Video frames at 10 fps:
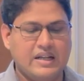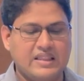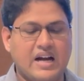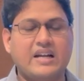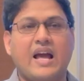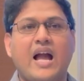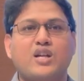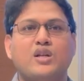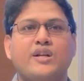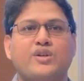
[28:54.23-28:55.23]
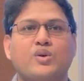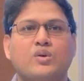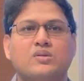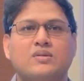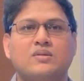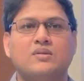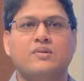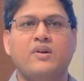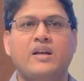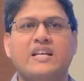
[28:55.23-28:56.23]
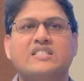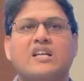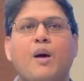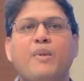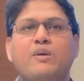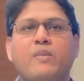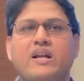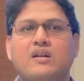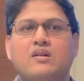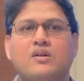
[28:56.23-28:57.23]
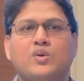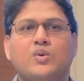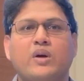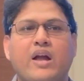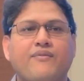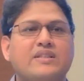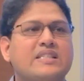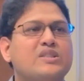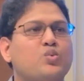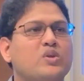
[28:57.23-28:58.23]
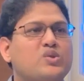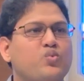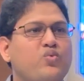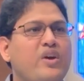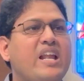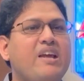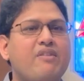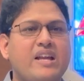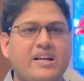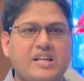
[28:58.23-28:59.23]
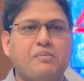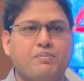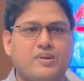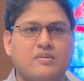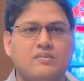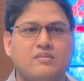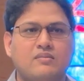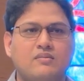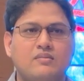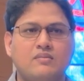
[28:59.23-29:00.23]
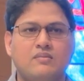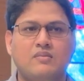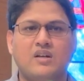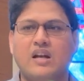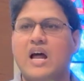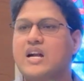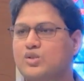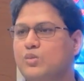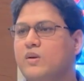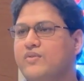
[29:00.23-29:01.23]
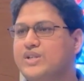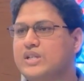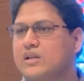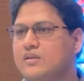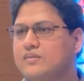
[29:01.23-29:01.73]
That actually shows his commitment to Ephesus was very, very deep, not superficial.